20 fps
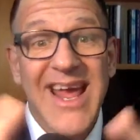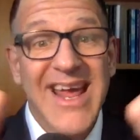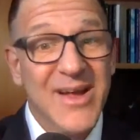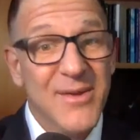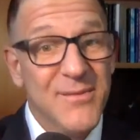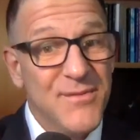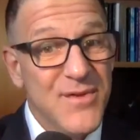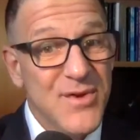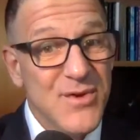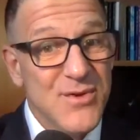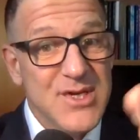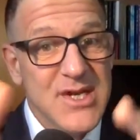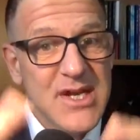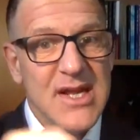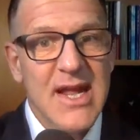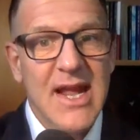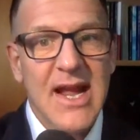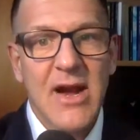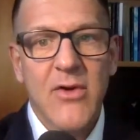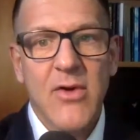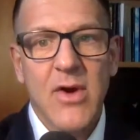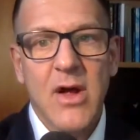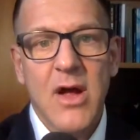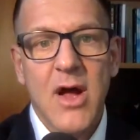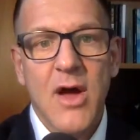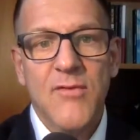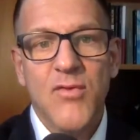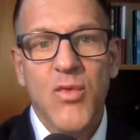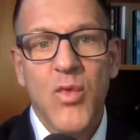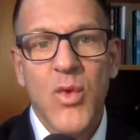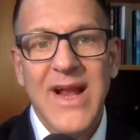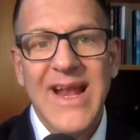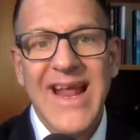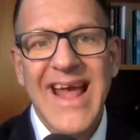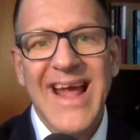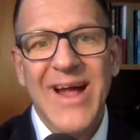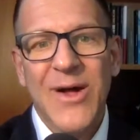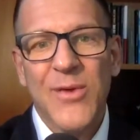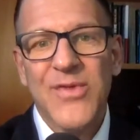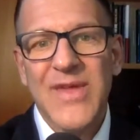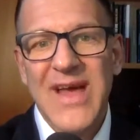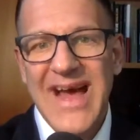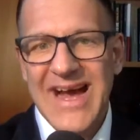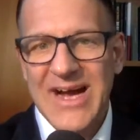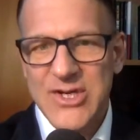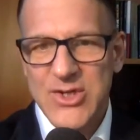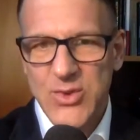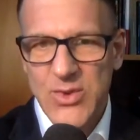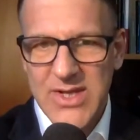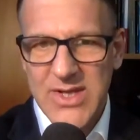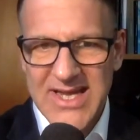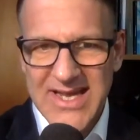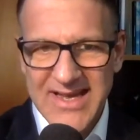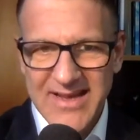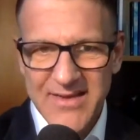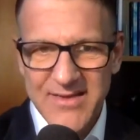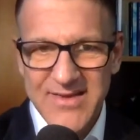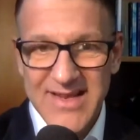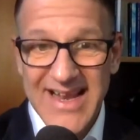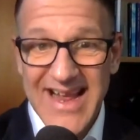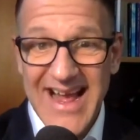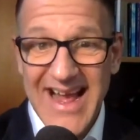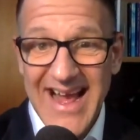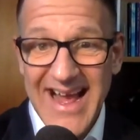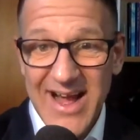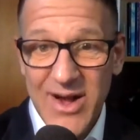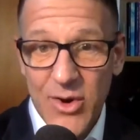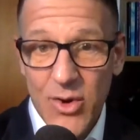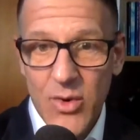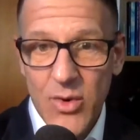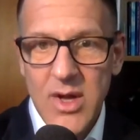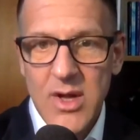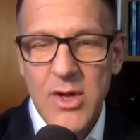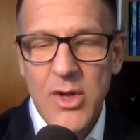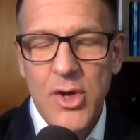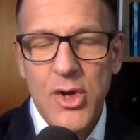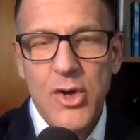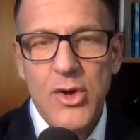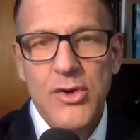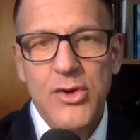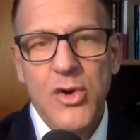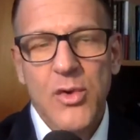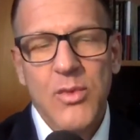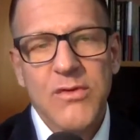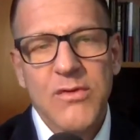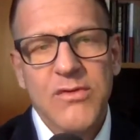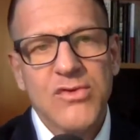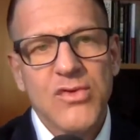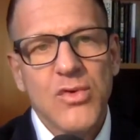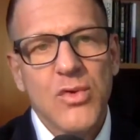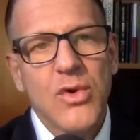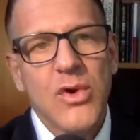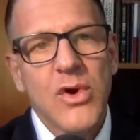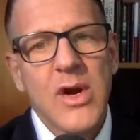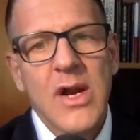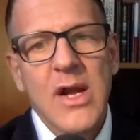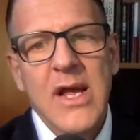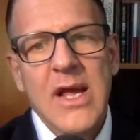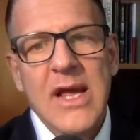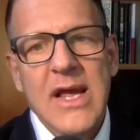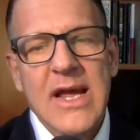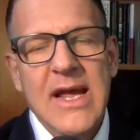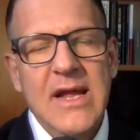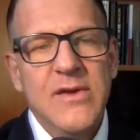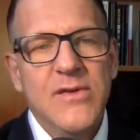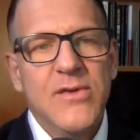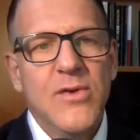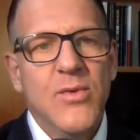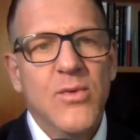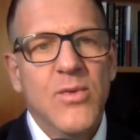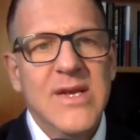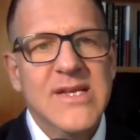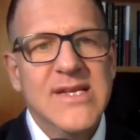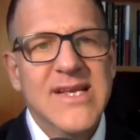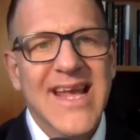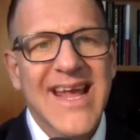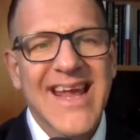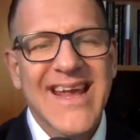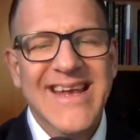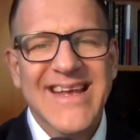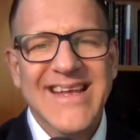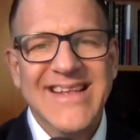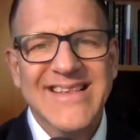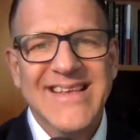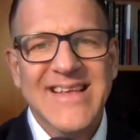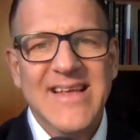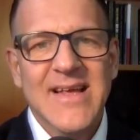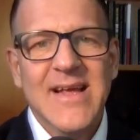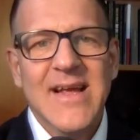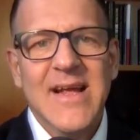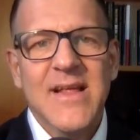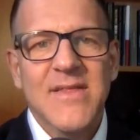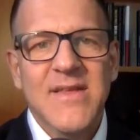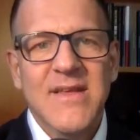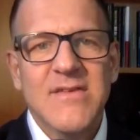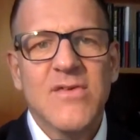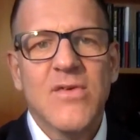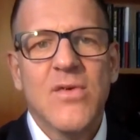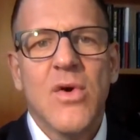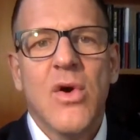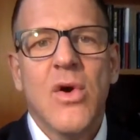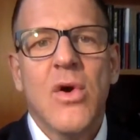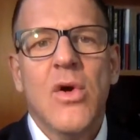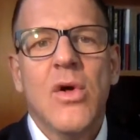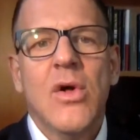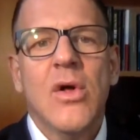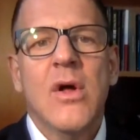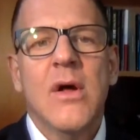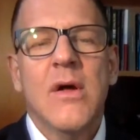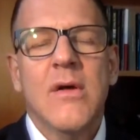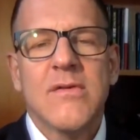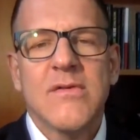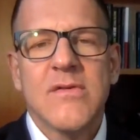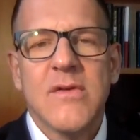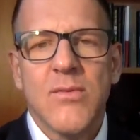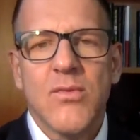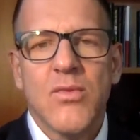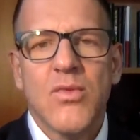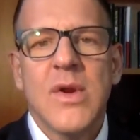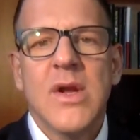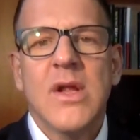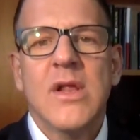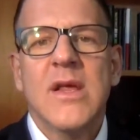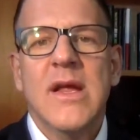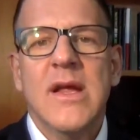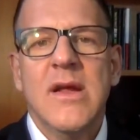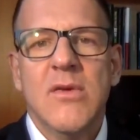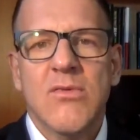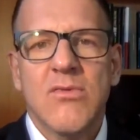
a confusing era of what health actually is and how to restore and to retain it. These are all some really,